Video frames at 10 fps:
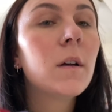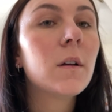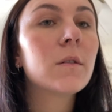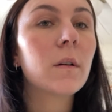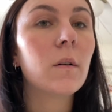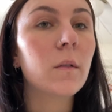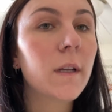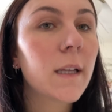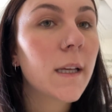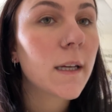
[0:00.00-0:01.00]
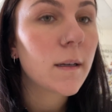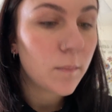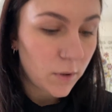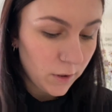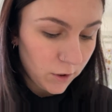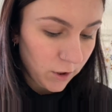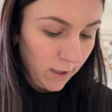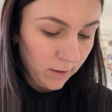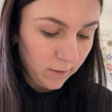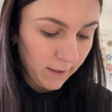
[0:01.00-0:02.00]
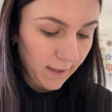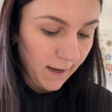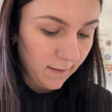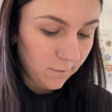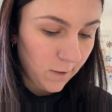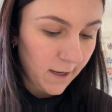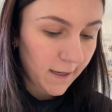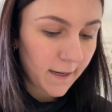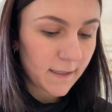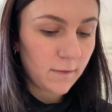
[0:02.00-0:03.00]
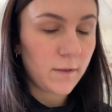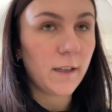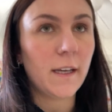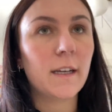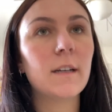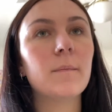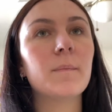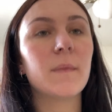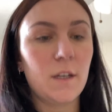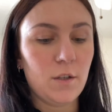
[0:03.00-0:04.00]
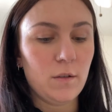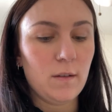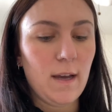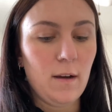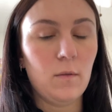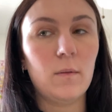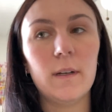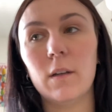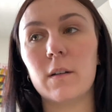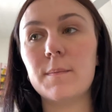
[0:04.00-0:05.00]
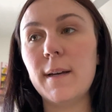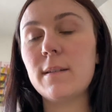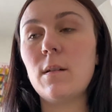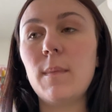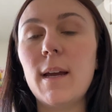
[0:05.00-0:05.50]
So I only put the shadow halfway because I feel that's just how it looks best on my